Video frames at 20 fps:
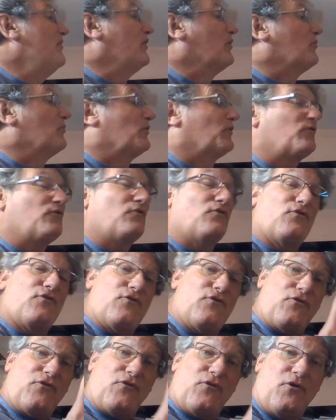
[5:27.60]
There were
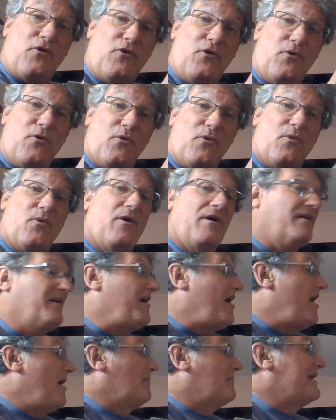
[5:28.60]
2
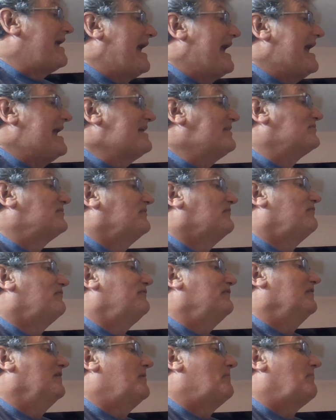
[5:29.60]
cupcakes in
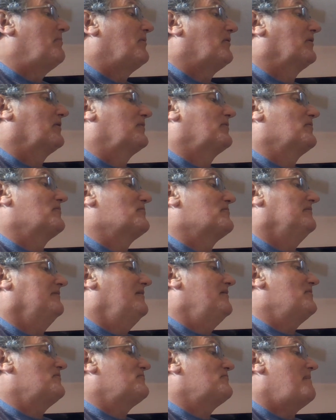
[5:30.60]
Philip Parker's
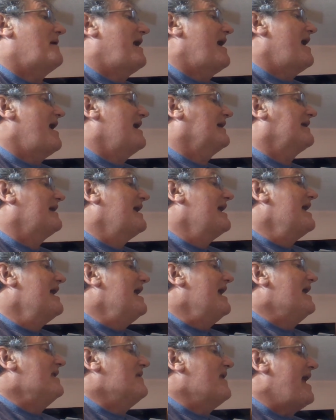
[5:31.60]
lunch bag,
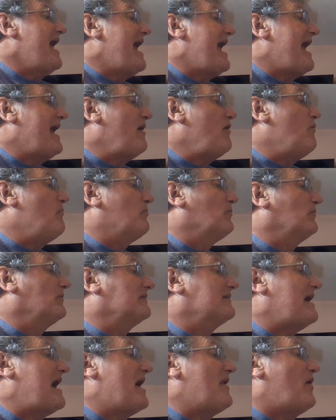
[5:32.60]
and
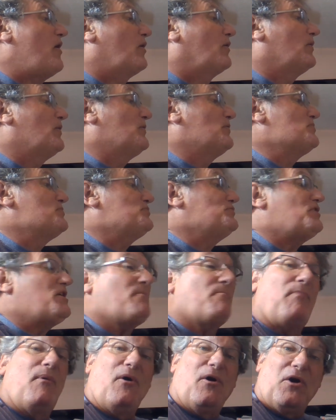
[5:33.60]
Albert got a
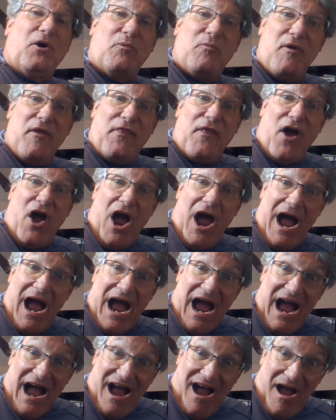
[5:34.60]
Hershey bar with
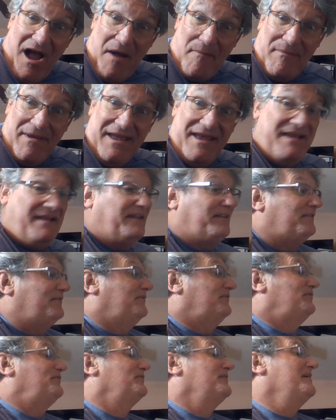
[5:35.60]

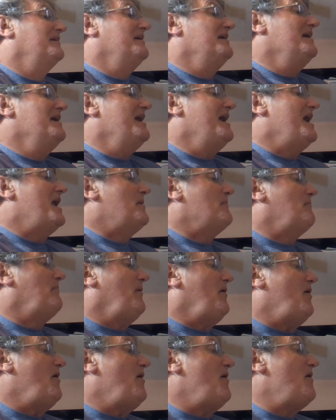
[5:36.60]
almonds. And
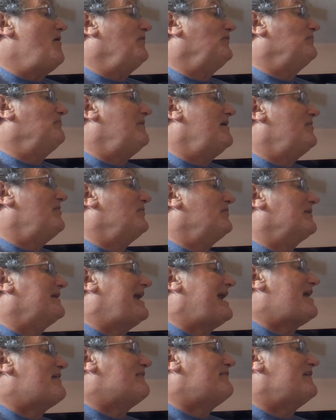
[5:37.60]
Paul's mother
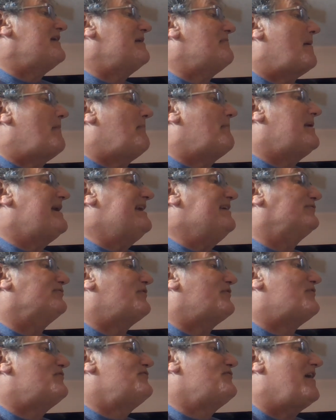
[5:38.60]
gave him a
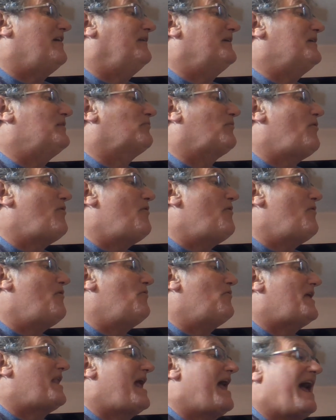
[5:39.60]
piece of jelly
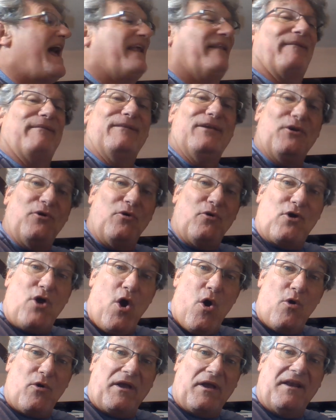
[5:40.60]
roll that had little
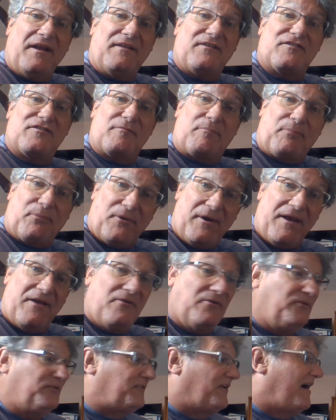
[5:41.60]
coconut
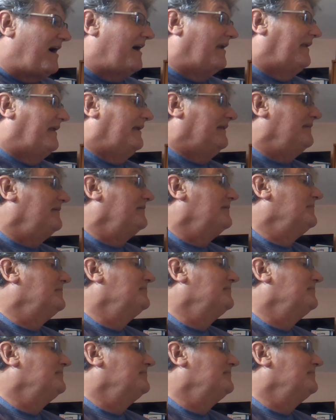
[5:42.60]
sprinkles on it.